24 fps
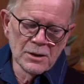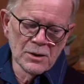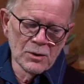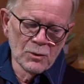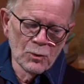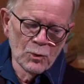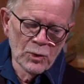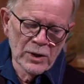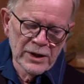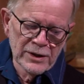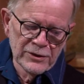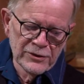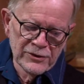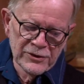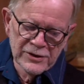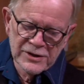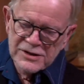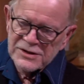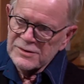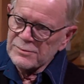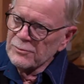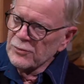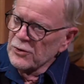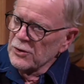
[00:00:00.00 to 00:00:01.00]
what
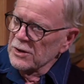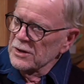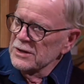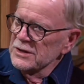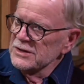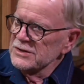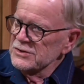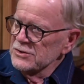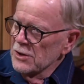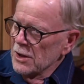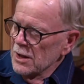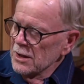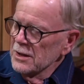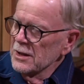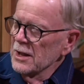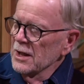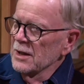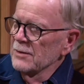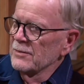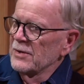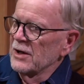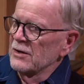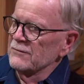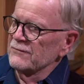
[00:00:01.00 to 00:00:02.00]
this book is talking
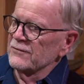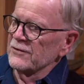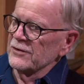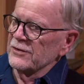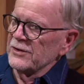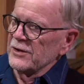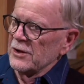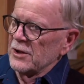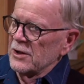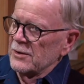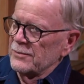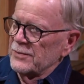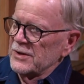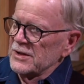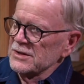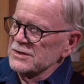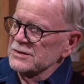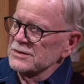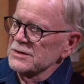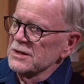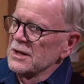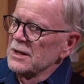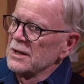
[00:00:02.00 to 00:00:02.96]
about for therapists.